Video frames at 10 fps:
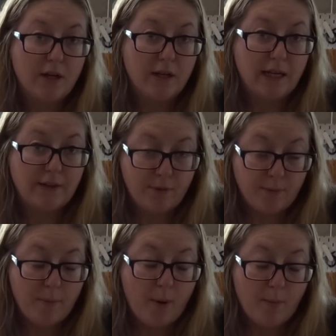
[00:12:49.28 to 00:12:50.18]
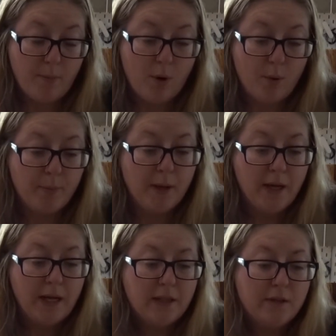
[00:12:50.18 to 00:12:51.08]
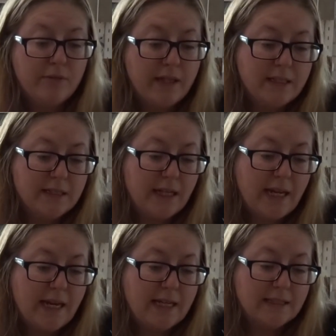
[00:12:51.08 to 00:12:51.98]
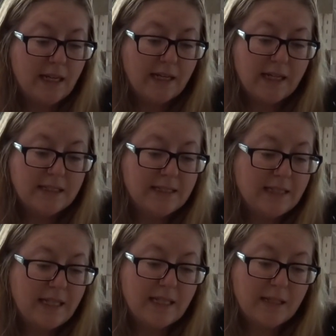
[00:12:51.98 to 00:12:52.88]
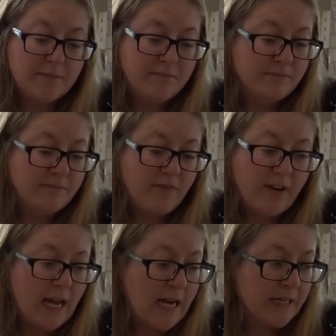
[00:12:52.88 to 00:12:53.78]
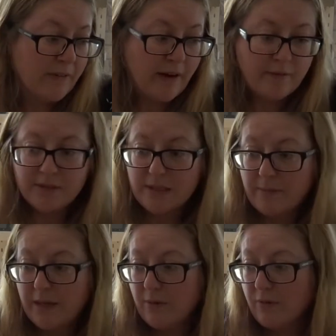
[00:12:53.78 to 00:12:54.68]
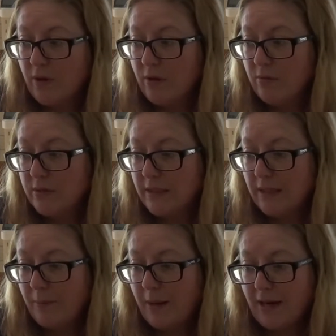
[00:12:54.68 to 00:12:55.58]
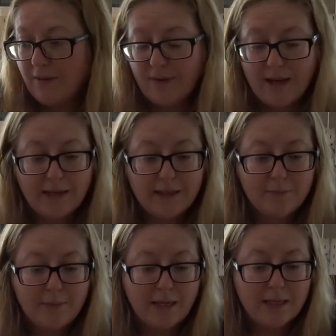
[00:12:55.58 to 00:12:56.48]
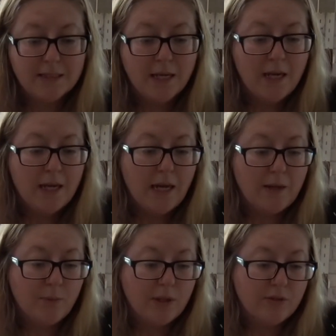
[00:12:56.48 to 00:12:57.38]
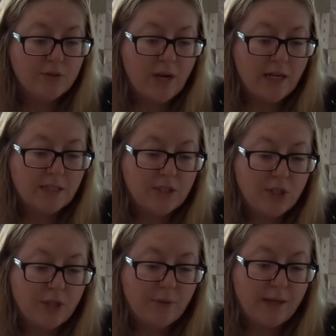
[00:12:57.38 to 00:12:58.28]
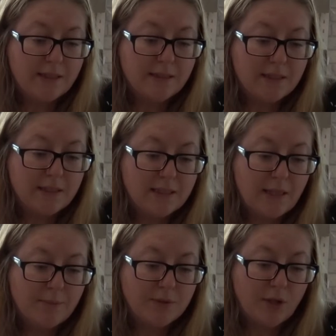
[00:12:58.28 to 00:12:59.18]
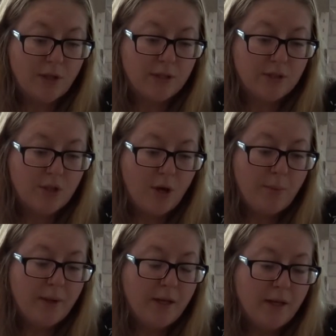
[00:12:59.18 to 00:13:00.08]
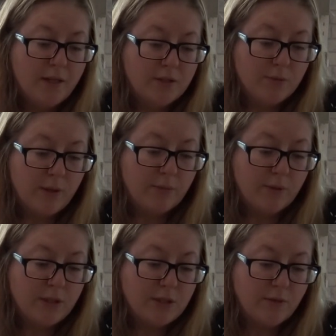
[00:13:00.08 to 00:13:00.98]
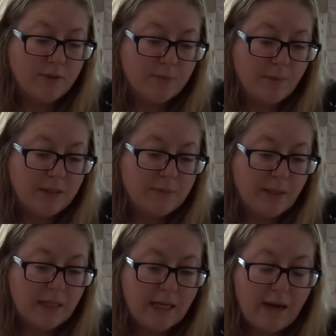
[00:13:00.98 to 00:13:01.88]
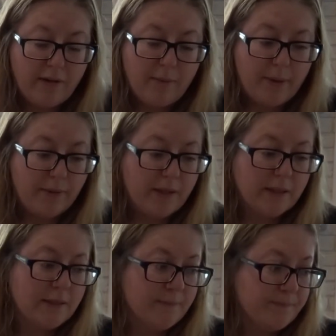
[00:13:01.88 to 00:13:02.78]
like from the bottom up. And the reason is, you can see them flying around at the minute. We've got loads of little black fly at the minute. And what they're attracted to is this damp soil on the top. So what I'm going to do, I've just been speaking to Kerry about it.